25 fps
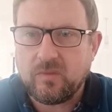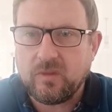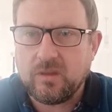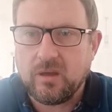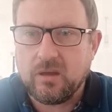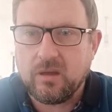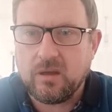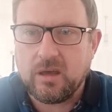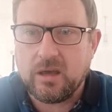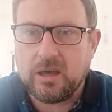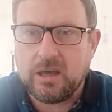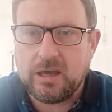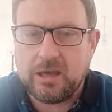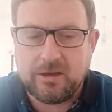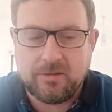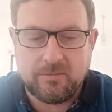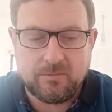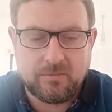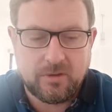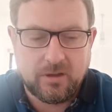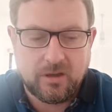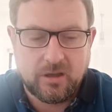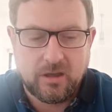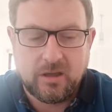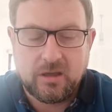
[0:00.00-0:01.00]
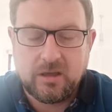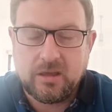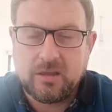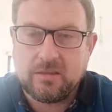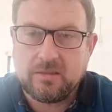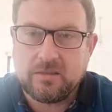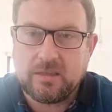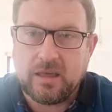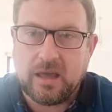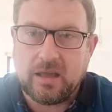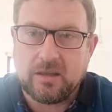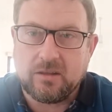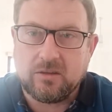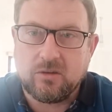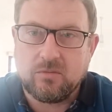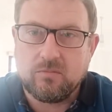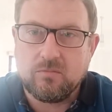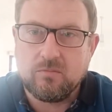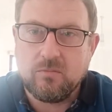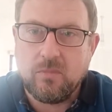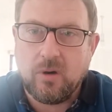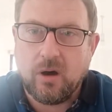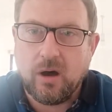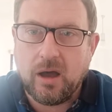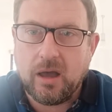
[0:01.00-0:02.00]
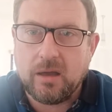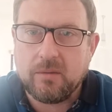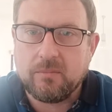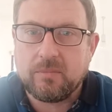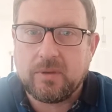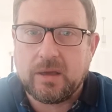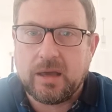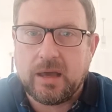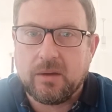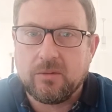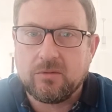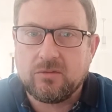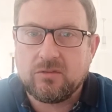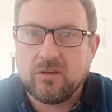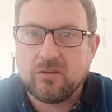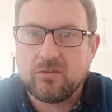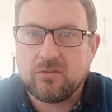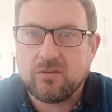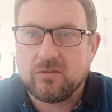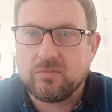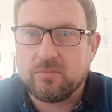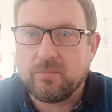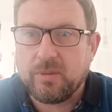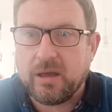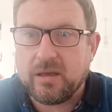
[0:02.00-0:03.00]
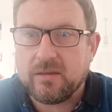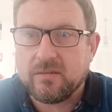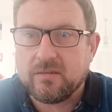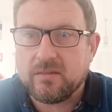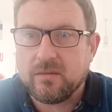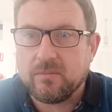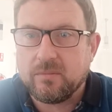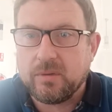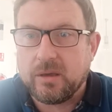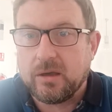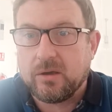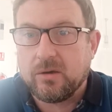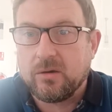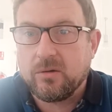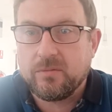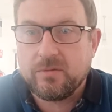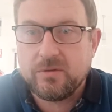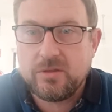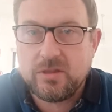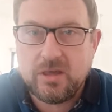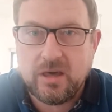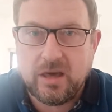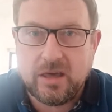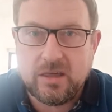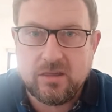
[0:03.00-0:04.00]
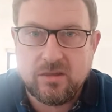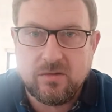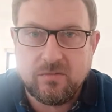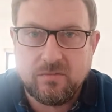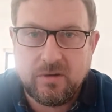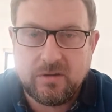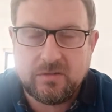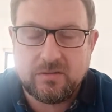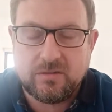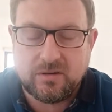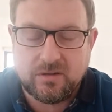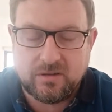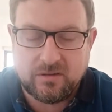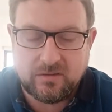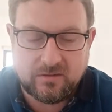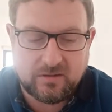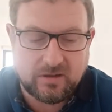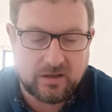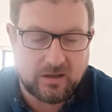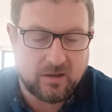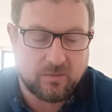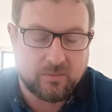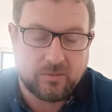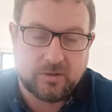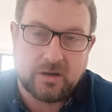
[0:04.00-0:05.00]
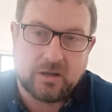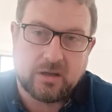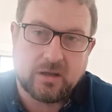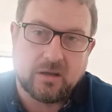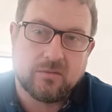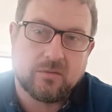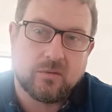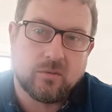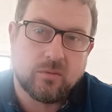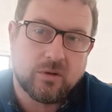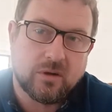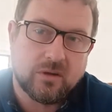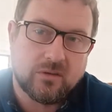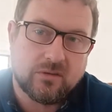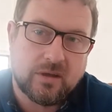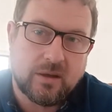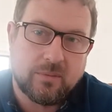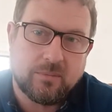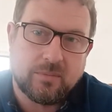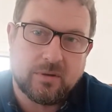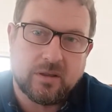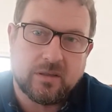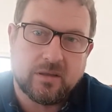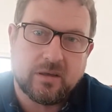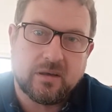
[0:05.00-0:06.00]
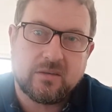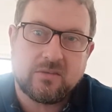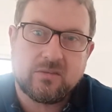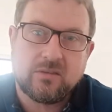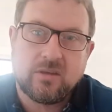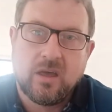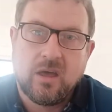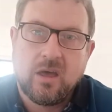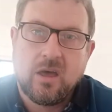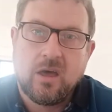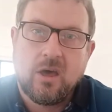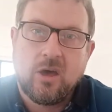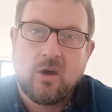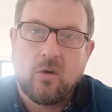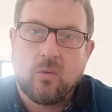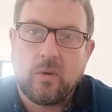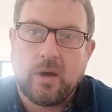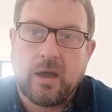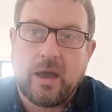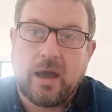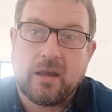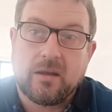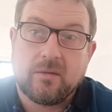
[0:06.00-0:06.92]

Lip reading: then then you might be able to just pass the vehicle for change of residency. I'm going to give you one example of this. We had a